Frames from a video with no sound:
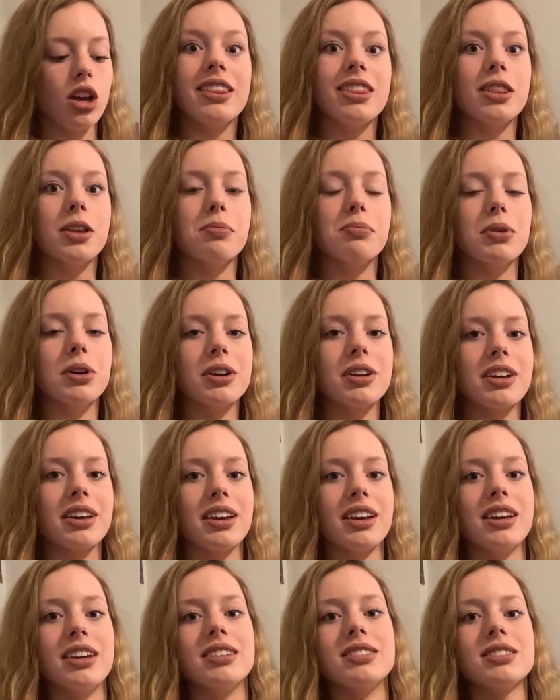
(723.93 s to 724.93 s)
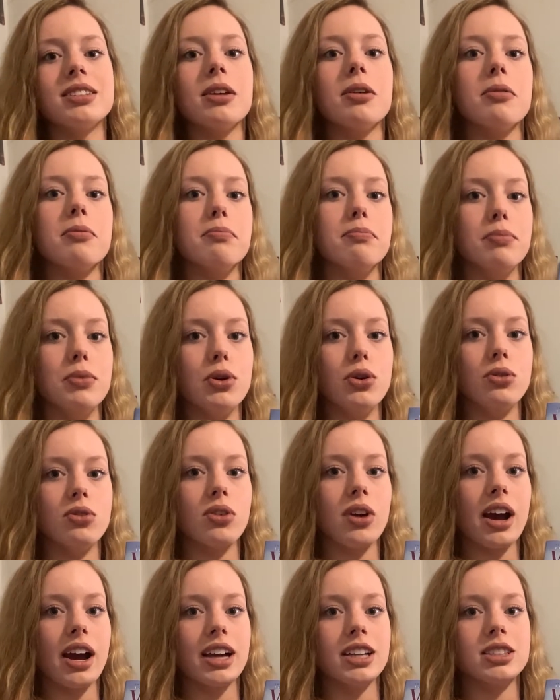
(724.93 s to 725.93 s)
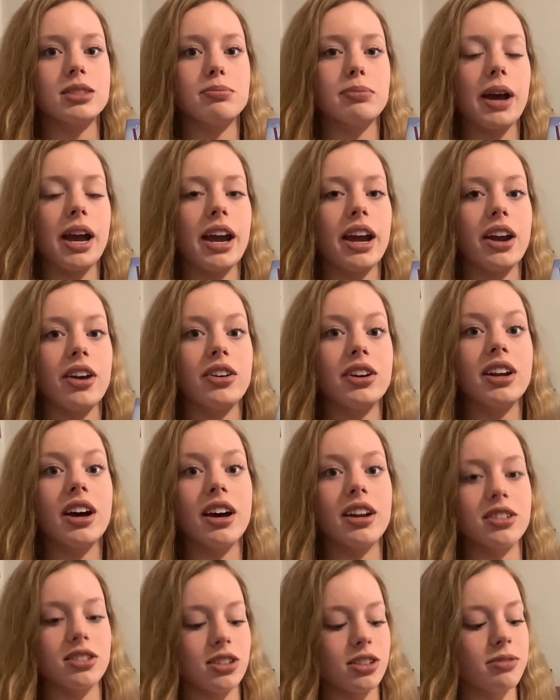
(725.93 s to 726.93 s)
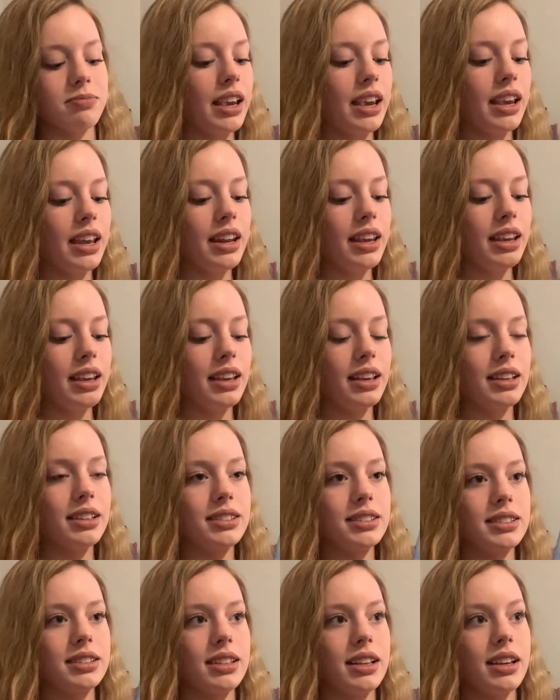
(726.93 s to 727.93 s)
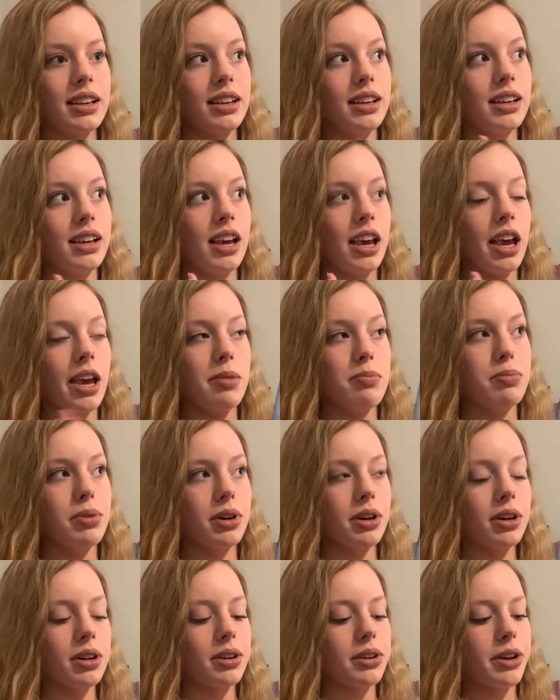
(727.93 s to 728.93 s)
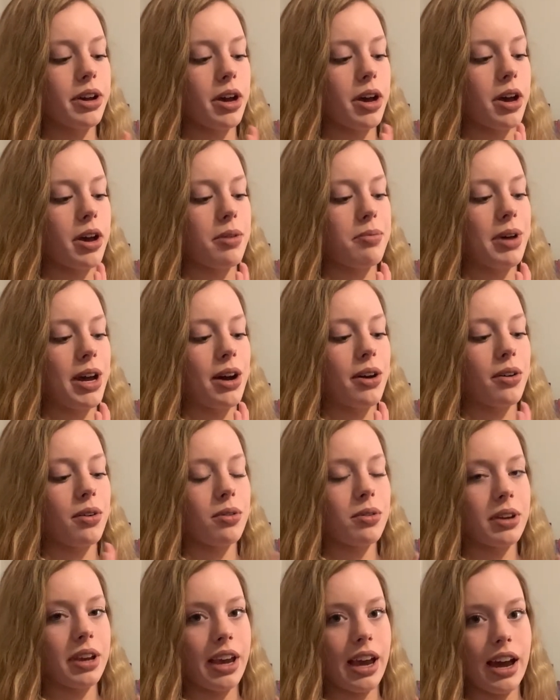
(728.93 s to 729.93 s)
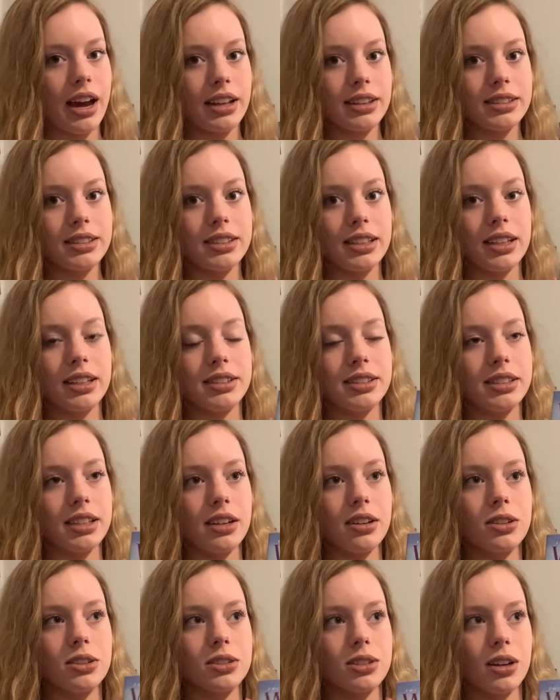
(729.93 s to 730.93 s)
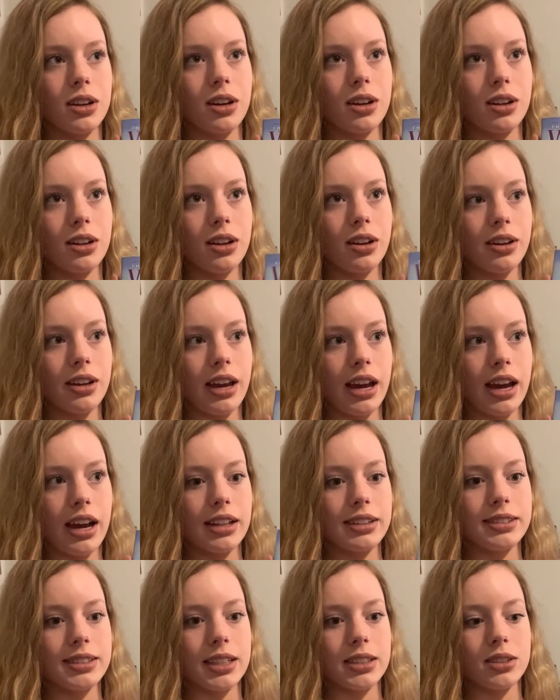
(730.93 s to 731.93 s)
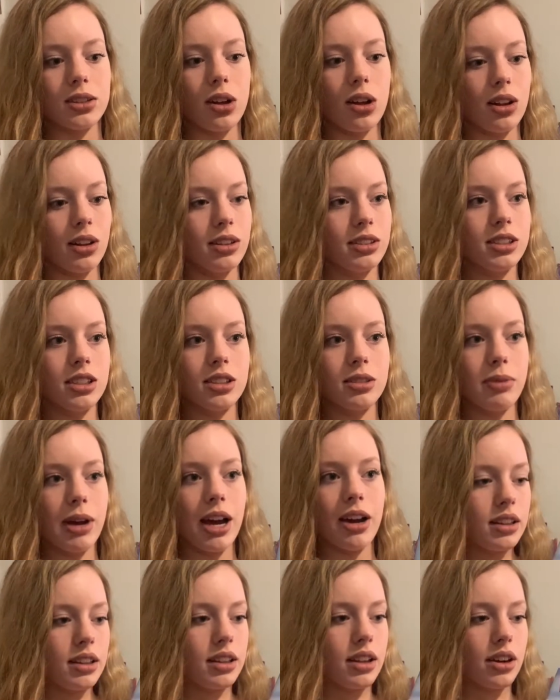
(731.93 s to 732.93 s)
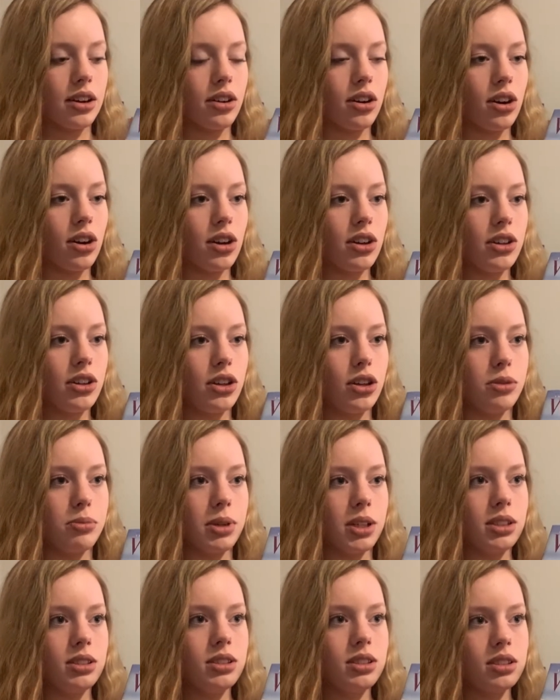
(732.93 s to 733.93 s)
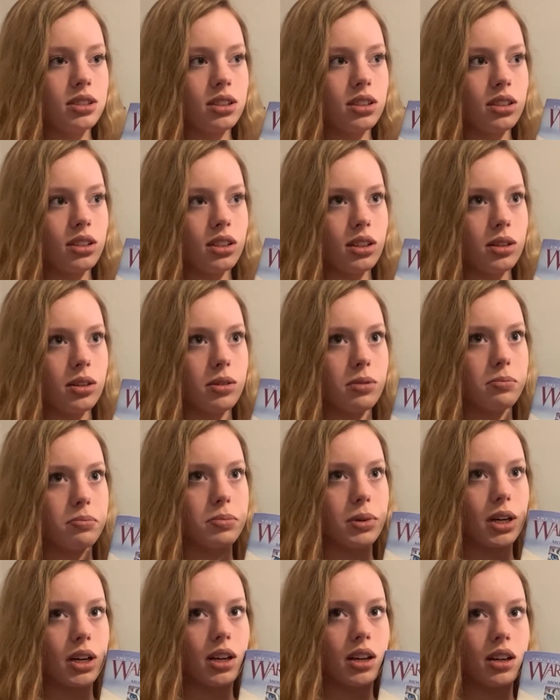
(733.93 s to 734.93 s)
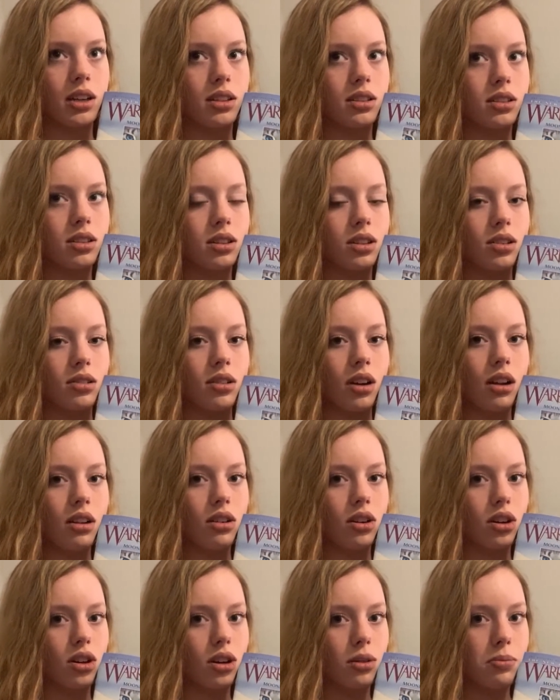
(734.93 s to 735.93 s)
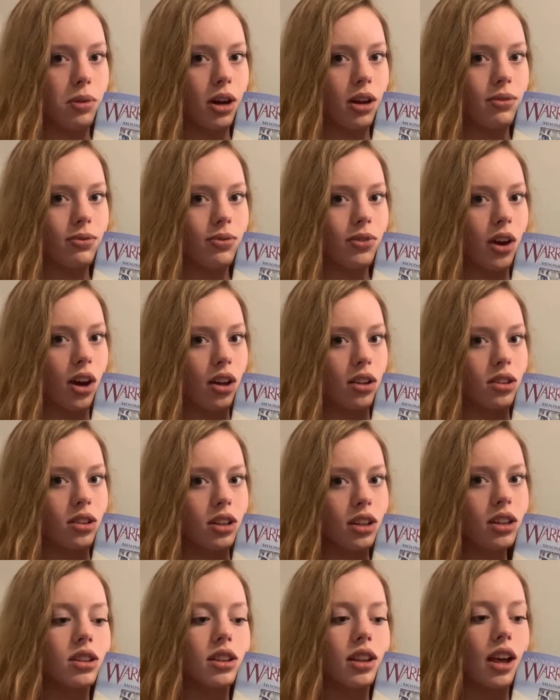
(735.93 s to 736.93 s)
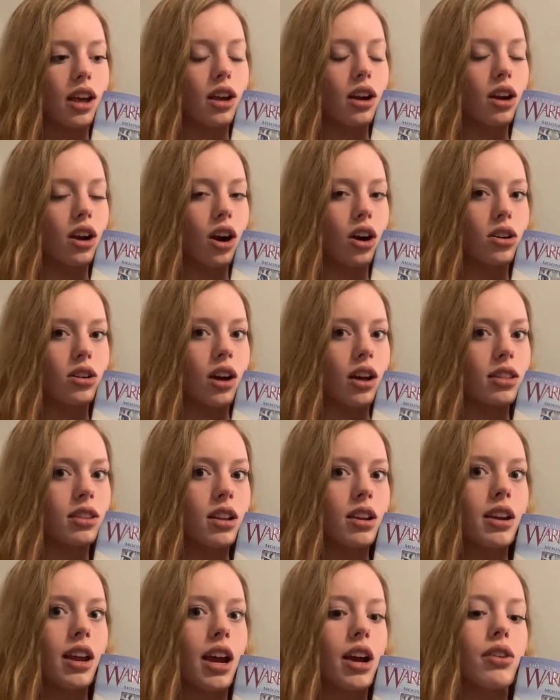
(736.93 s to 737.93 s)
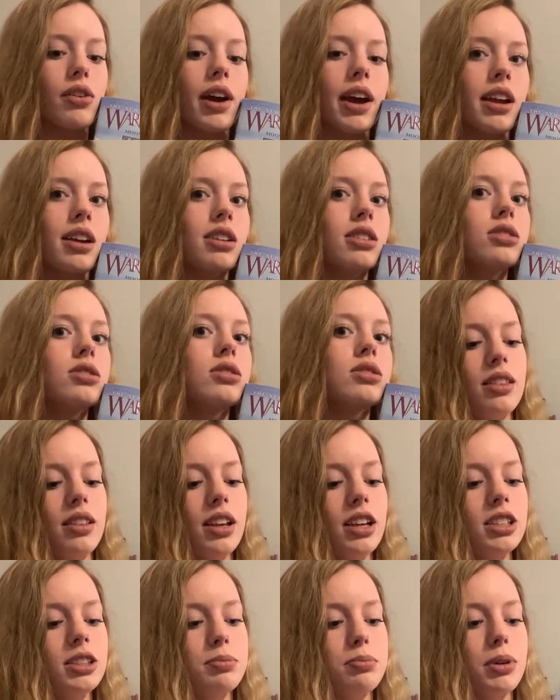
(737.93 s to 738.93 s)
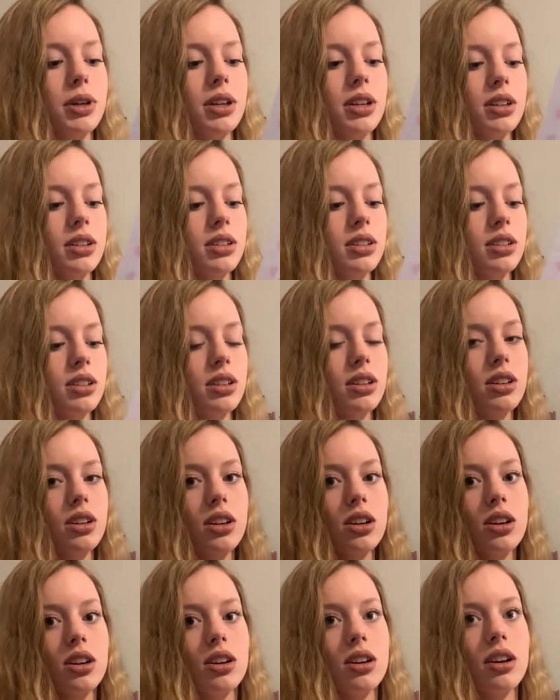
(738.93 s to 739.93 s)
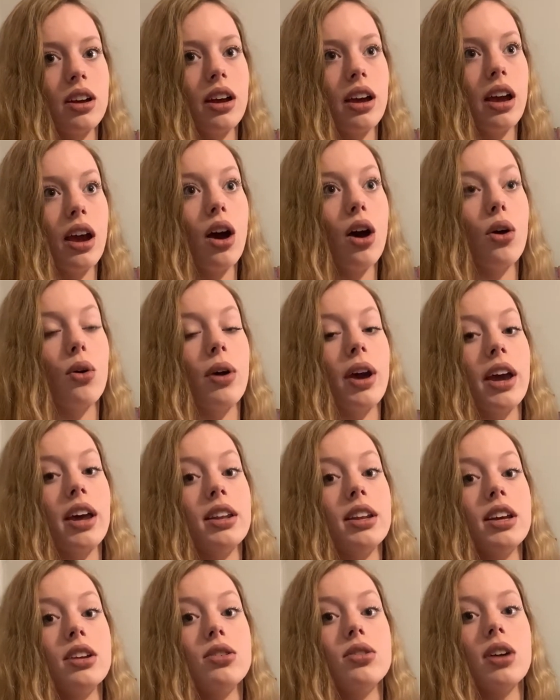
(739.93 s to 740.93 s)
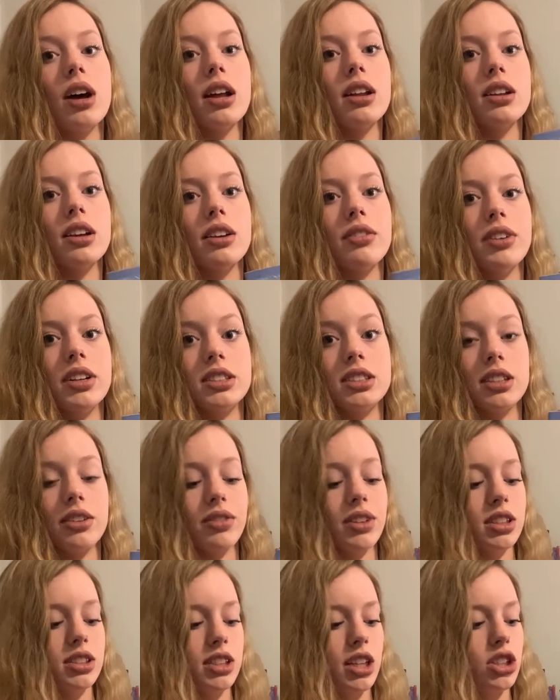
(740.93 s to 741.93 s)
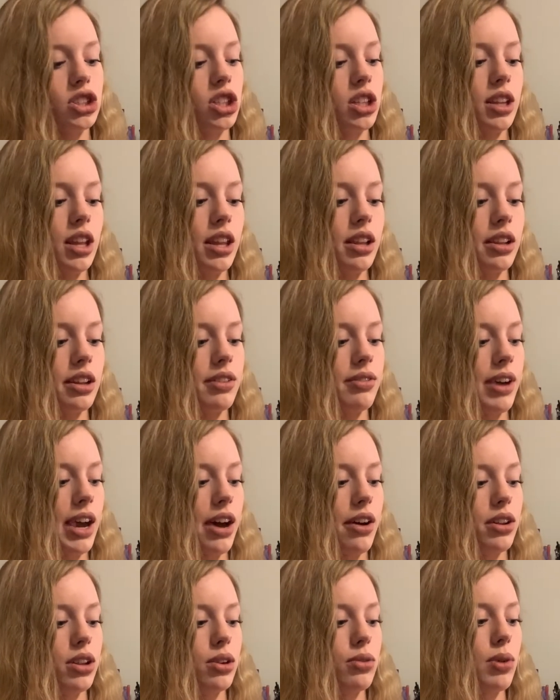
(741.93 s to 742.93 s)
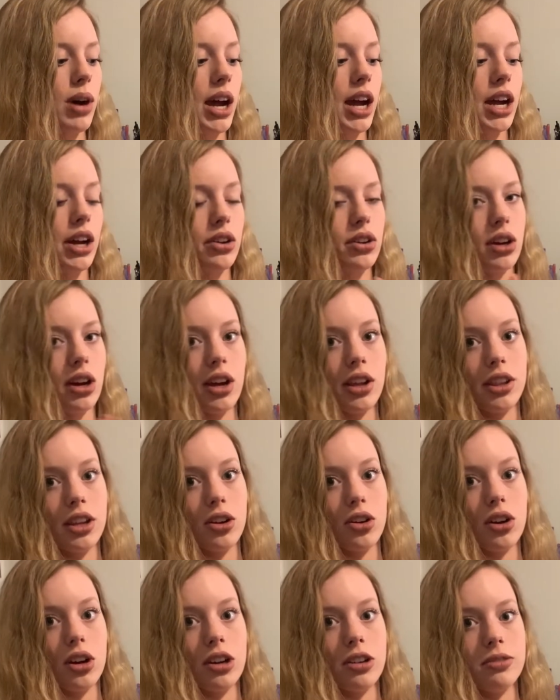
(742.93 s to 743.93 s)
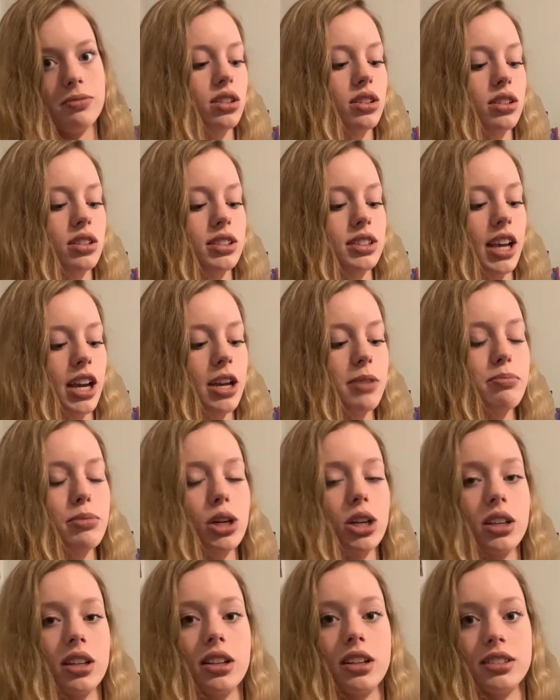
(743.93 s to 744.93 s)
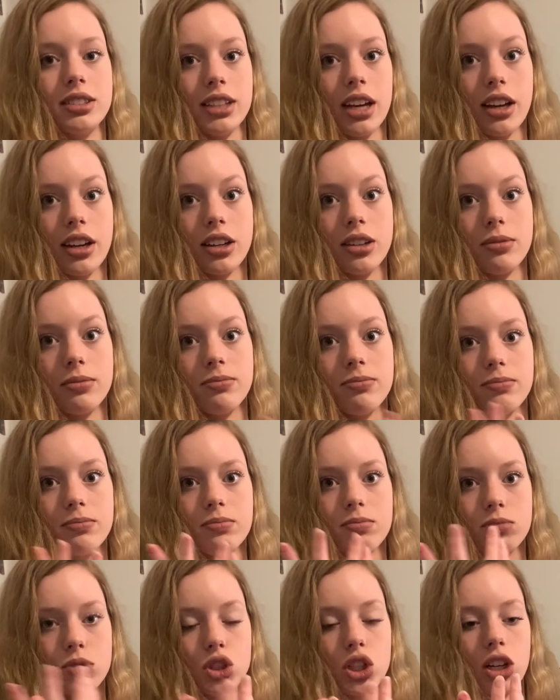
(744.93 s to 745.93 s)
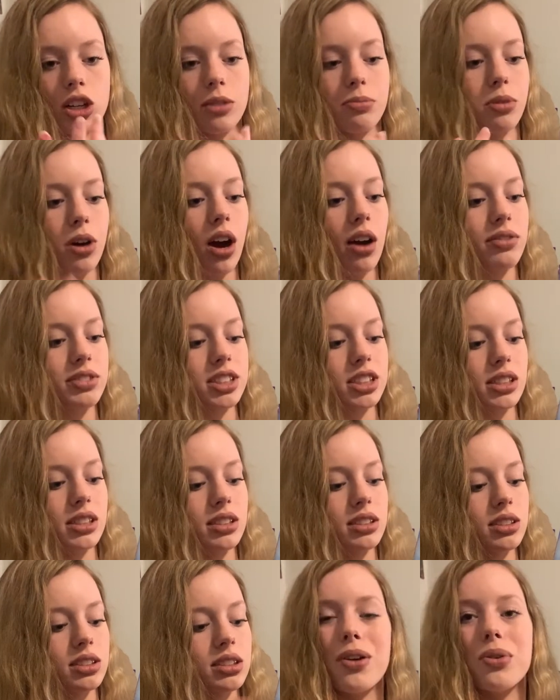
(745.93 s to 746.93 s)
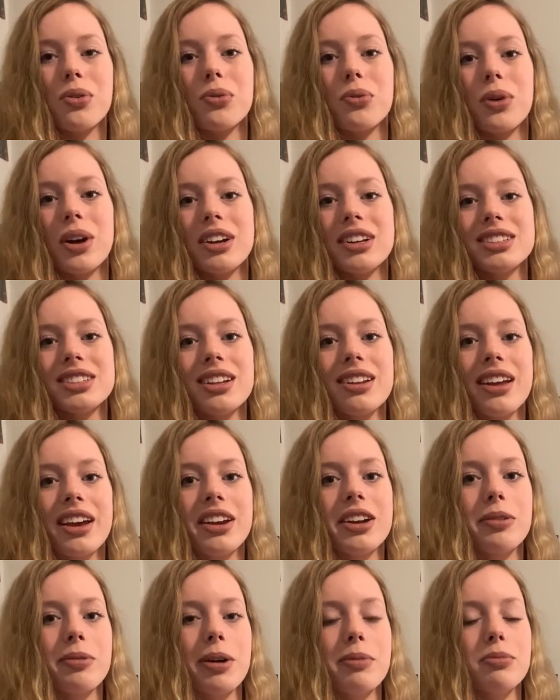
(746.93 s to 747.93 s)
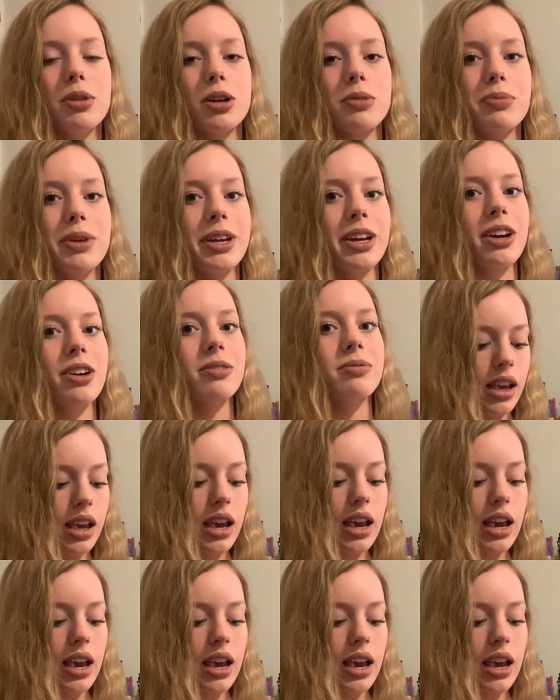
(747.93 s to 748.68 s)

The book is Moonrise by Aaron Hunter. It is a book about cats. It centers all on cats. That's all this is about. There are humans, but they're not looked upon fondly. They are not the narrators. This book, oh, and they do not live in civilization. They live out in the wild on their own. The second book and the second chunk of prophecies. Where does it land on my book bingo?